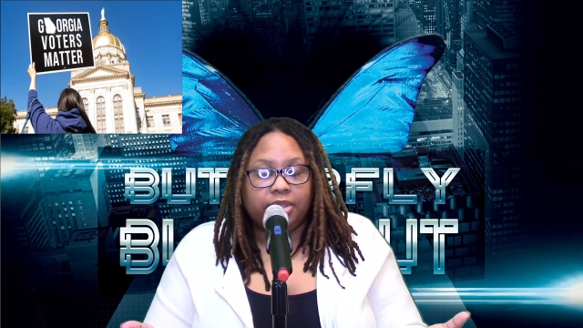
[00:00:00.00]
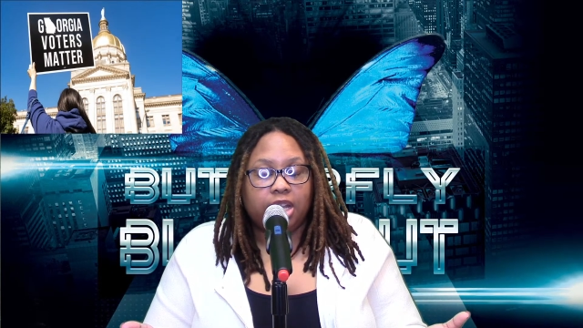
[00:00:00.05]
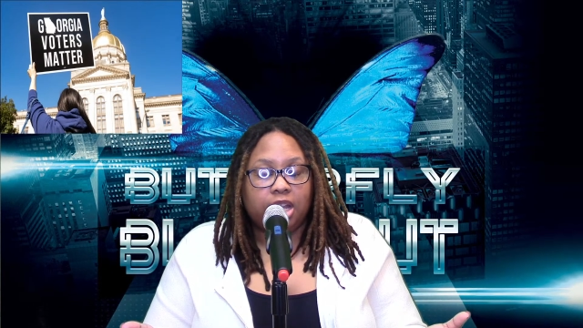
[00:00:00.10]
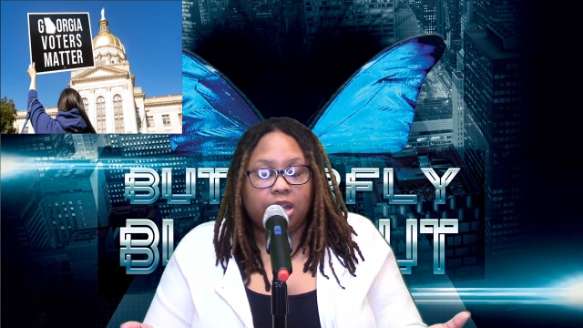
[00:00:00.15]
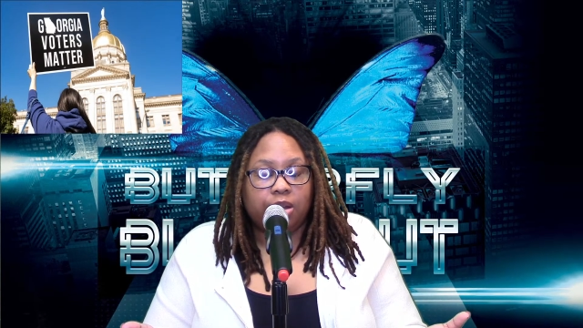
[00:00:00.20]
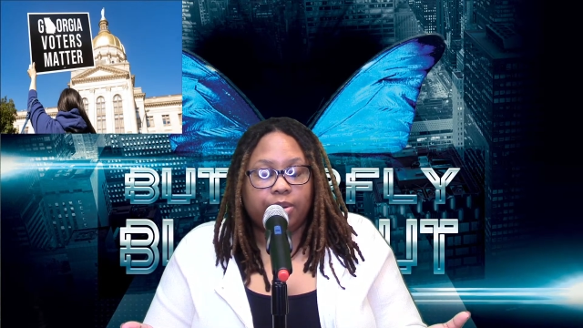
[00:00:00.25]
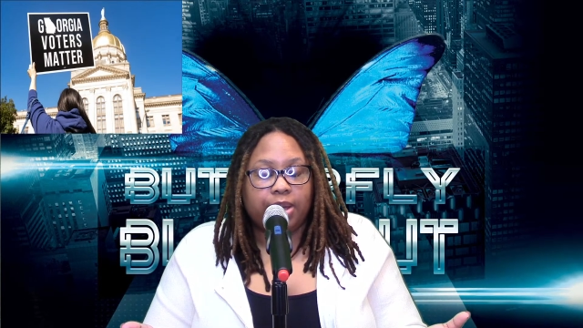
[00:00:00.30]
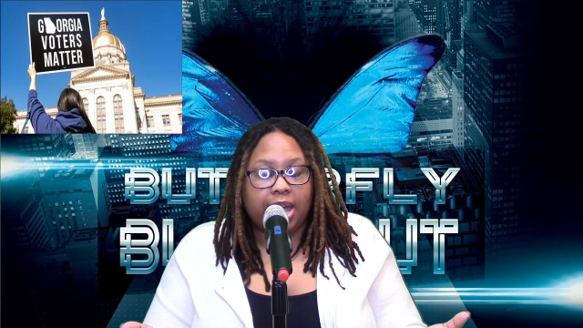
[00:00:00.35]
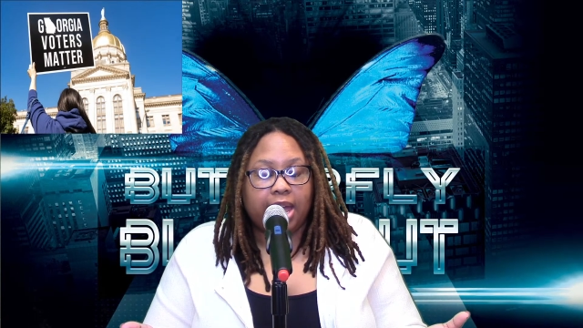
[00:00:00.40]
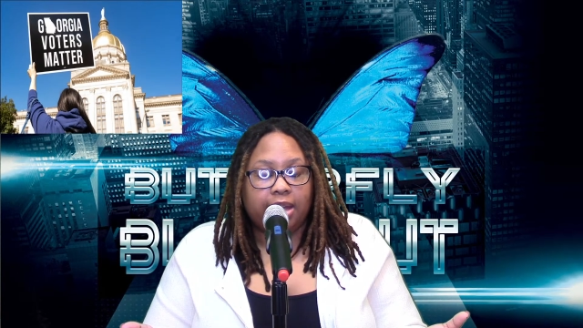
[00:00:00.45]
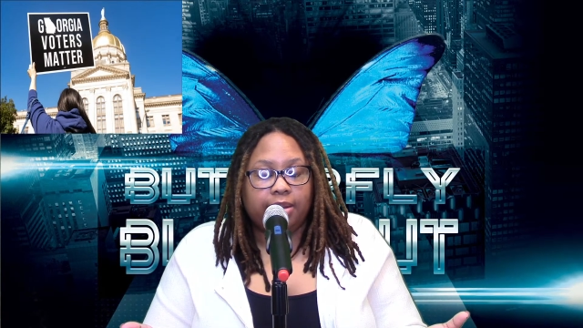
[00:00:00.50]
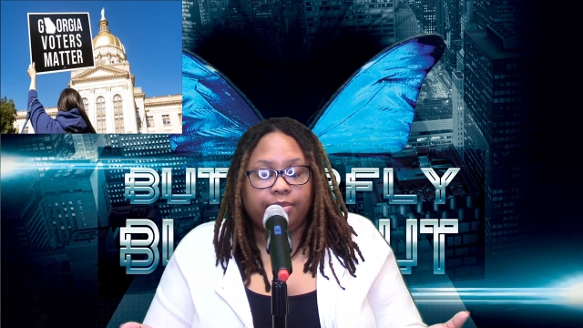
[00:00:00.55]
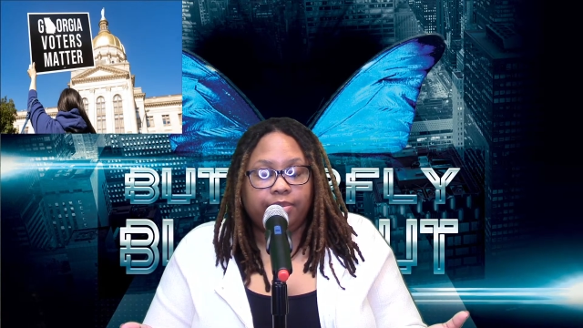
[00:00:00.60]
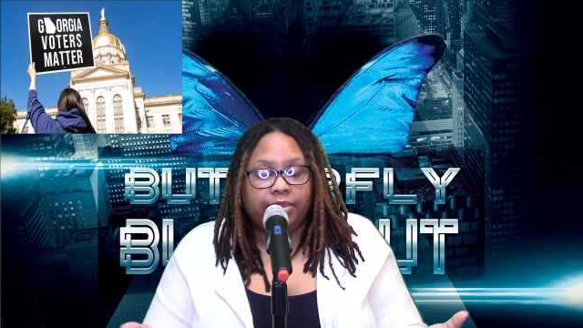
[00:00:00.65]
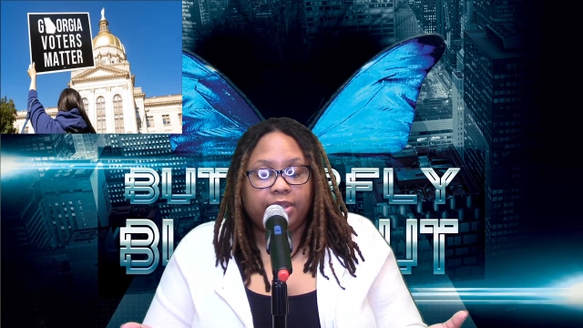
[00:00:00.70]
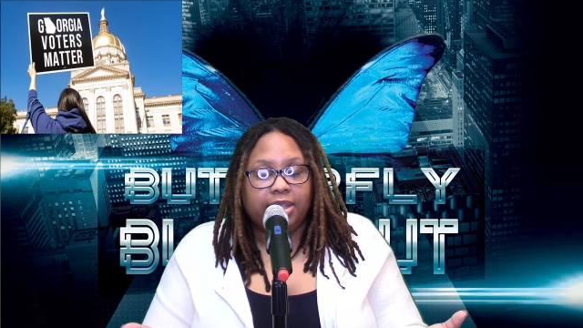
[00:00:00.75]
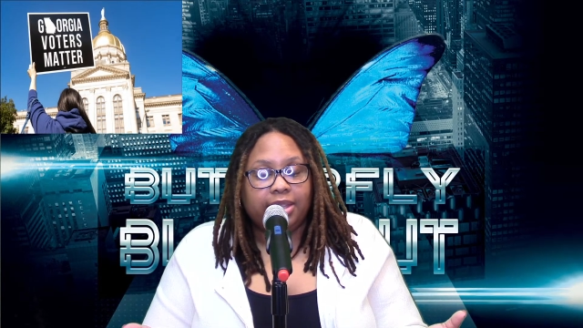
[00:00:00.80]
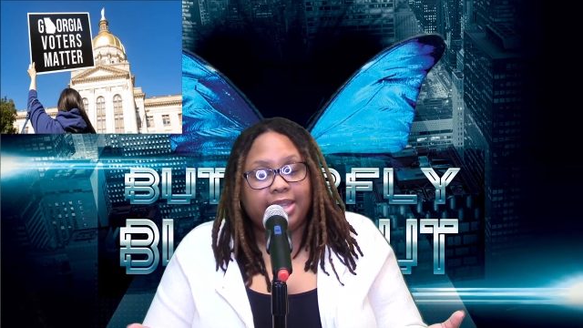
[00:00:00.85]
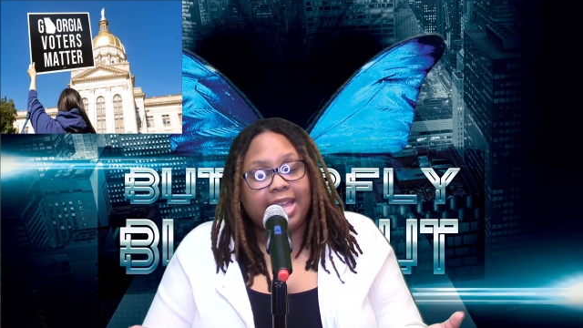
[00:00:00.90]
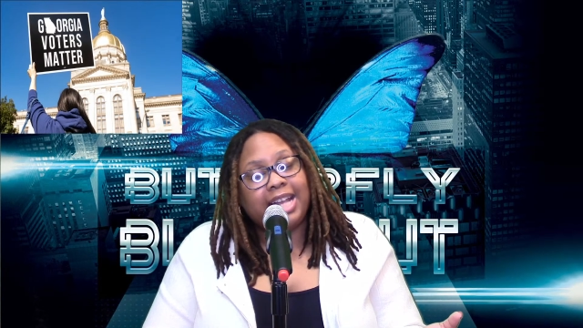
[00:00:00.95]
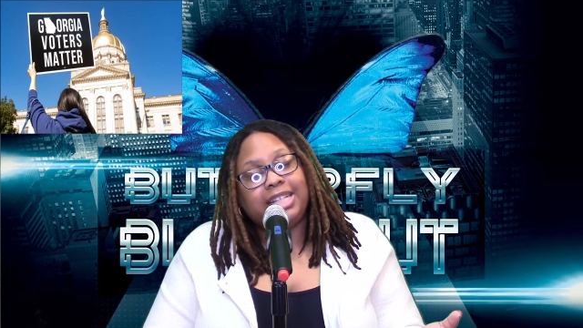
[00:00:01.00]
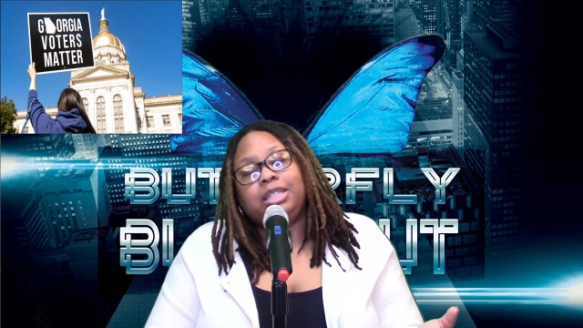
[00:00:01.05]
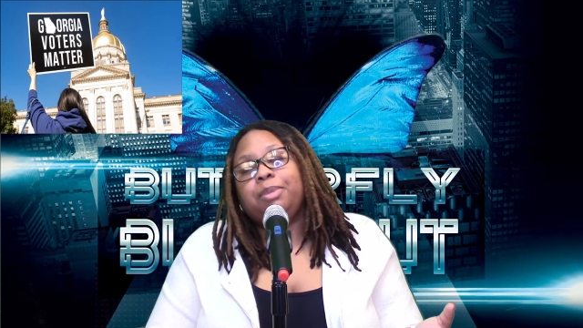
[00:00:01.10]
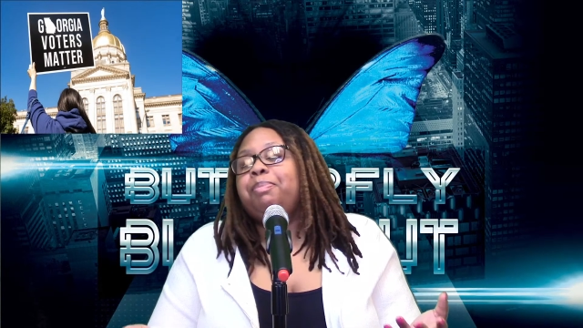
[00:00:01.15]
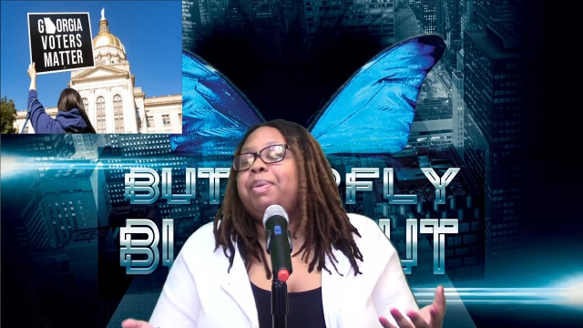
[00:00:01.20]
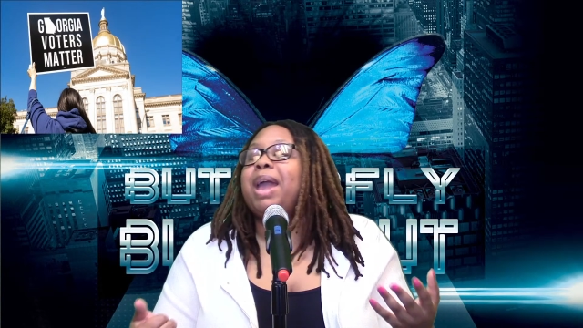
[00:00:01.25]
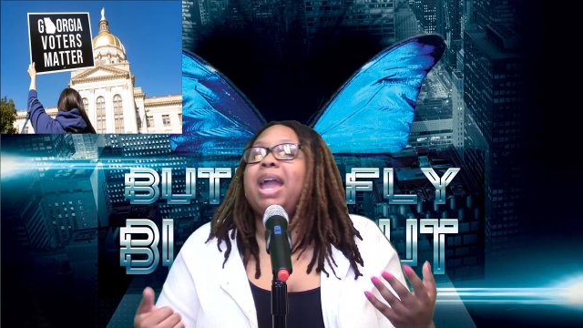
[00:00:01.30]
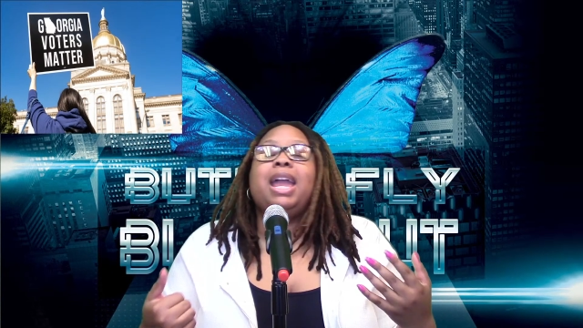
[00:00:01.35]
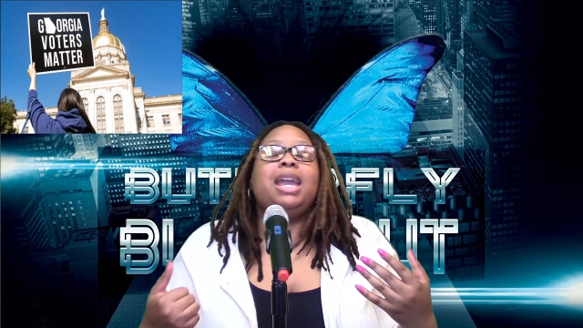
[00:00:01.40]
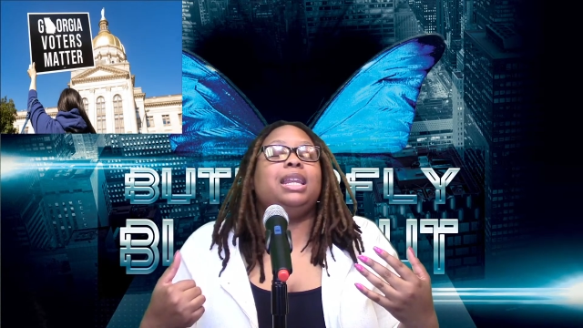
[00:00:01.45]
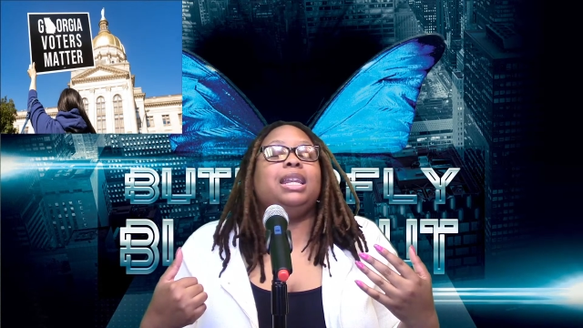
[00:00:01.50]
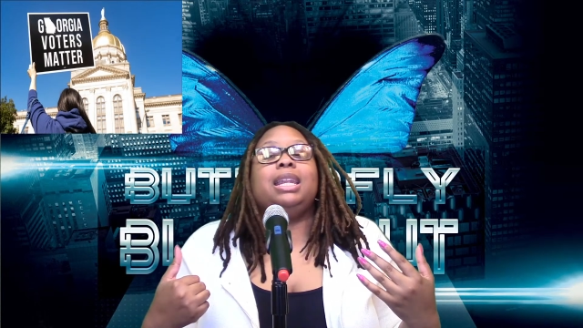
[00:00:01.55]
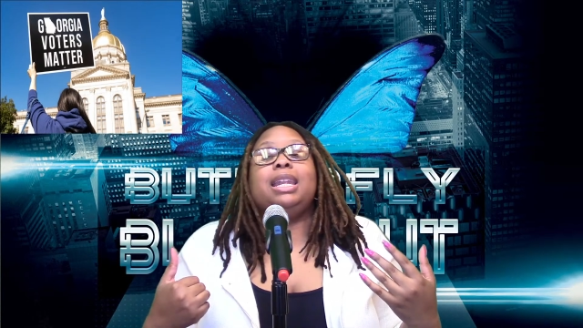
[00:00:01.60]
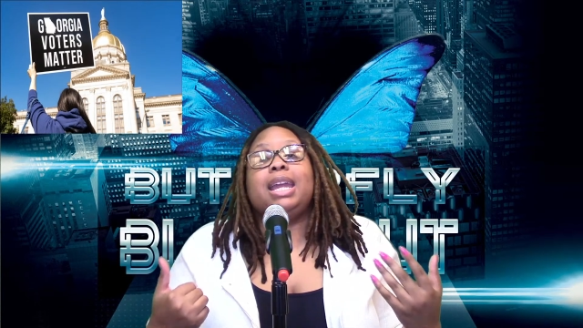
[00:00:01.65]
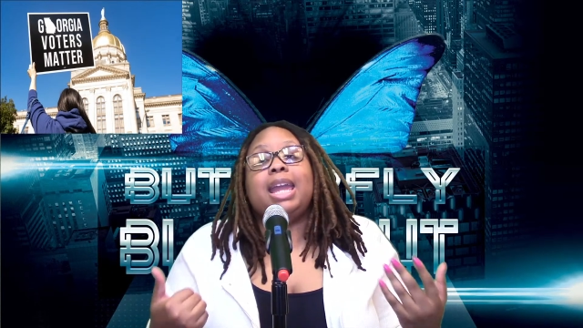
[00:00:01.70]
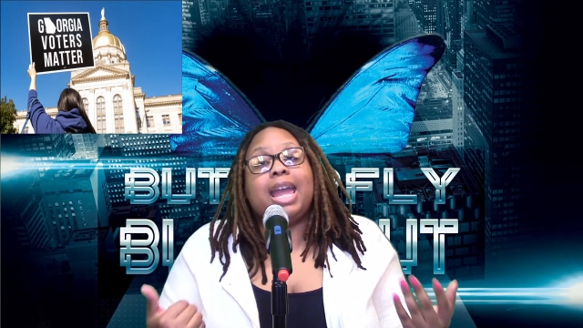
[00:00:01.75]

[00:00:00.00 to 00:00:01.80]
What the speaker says: Okay? That's a pain in the